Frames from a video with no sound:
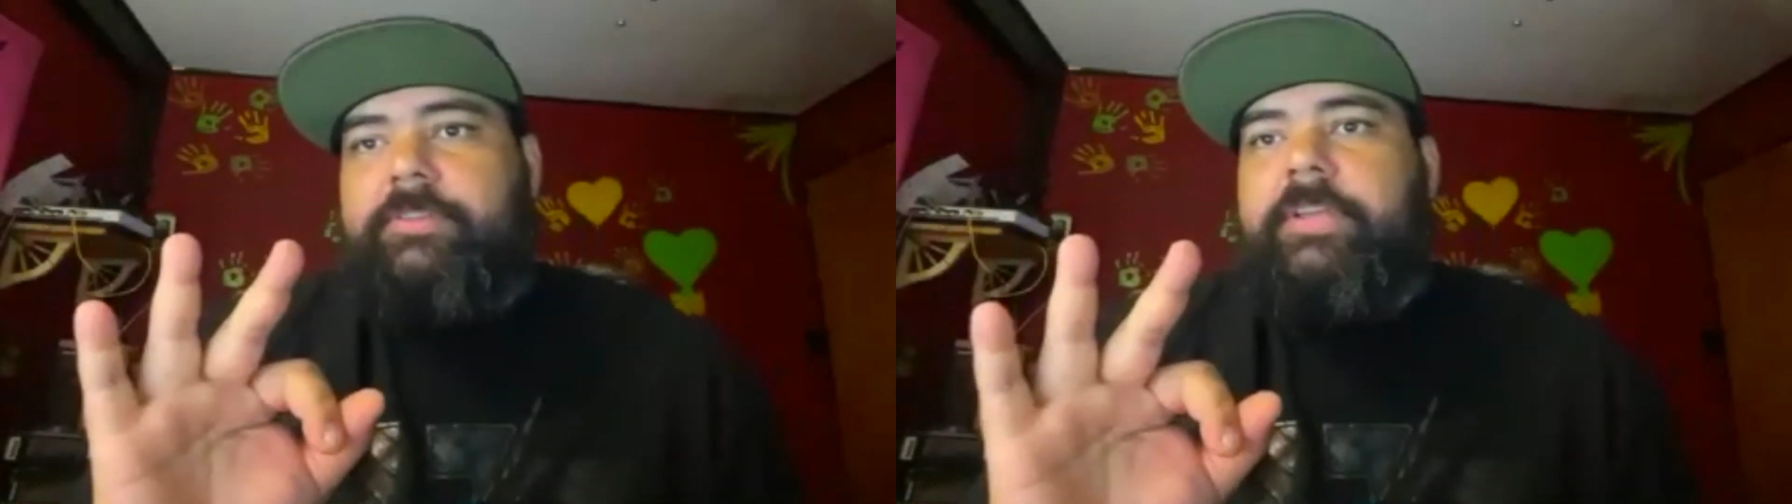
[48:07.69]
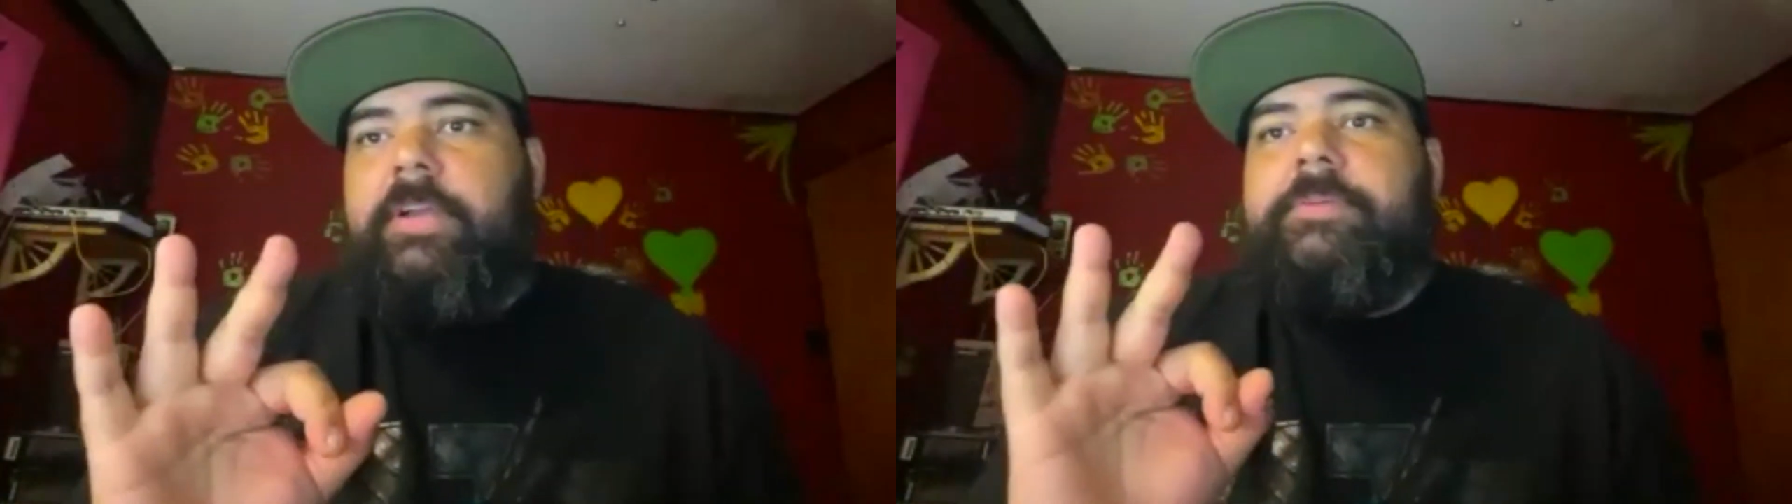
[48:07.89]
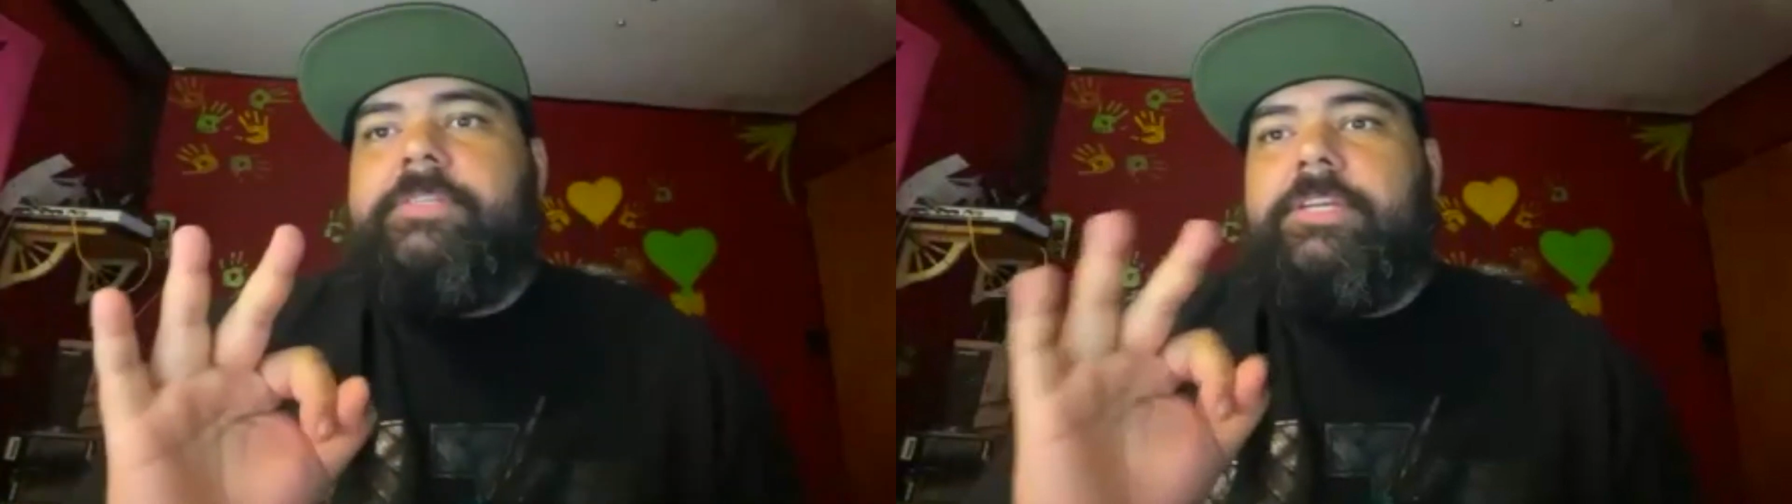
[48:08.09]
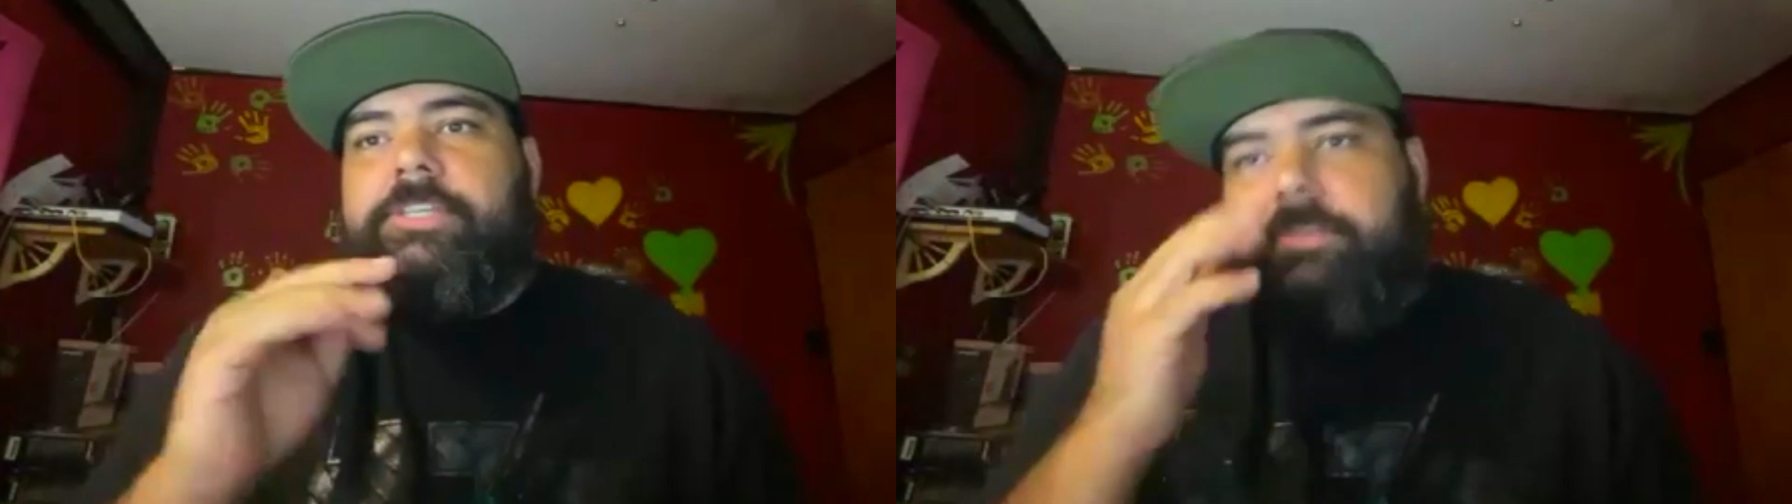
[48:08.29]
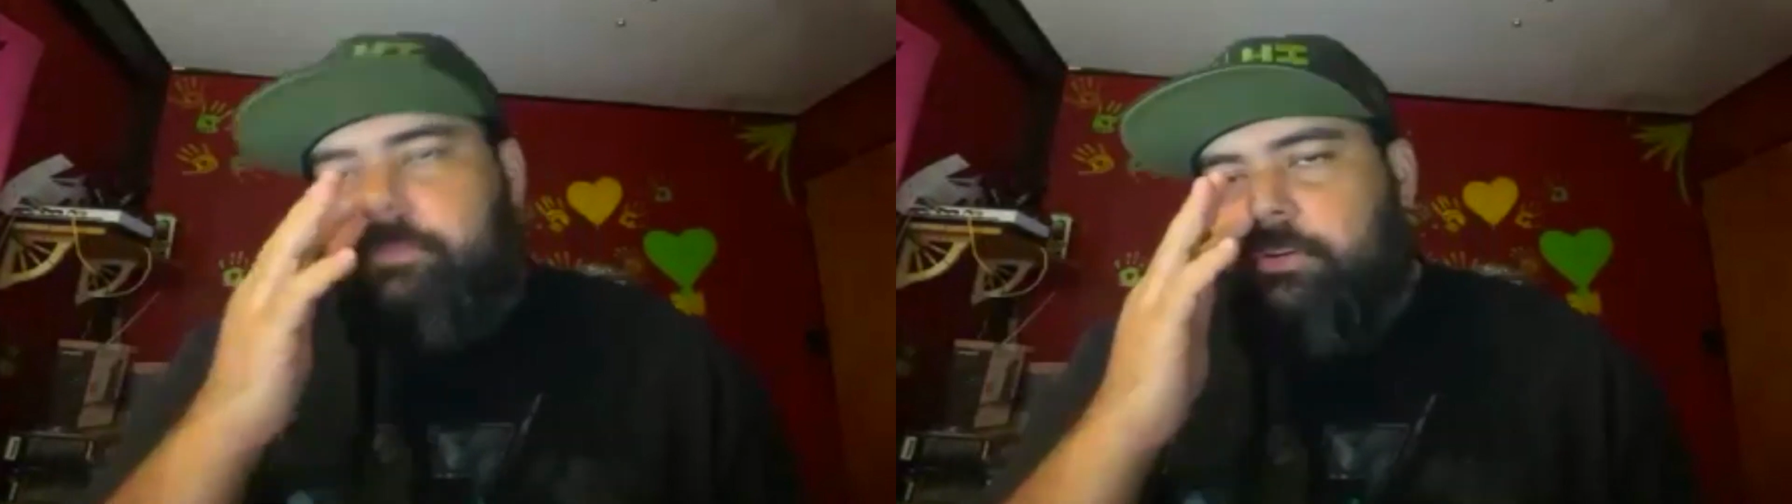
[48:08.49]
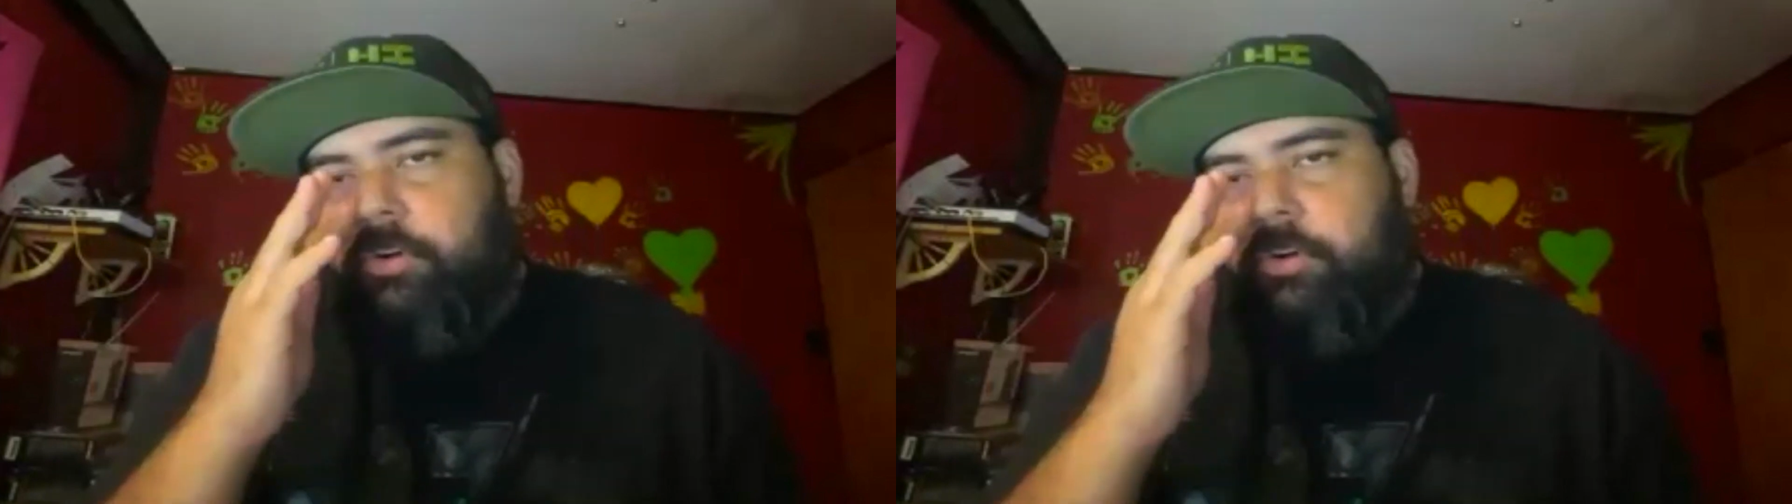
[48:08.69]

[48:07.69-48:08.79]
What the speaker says: therapy session,